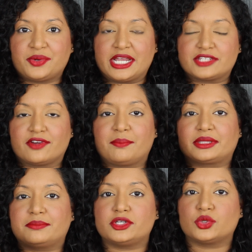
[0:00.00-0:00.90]
transfer,
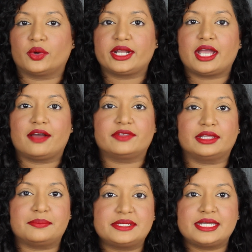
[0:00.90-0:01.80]
but the majority of the
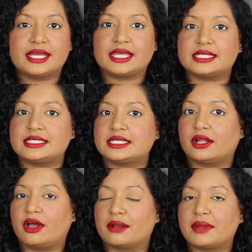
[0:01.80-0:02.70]
lipstick is
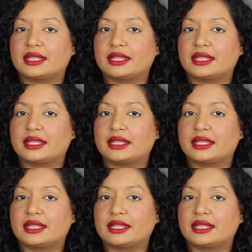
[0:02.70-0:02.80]
still on my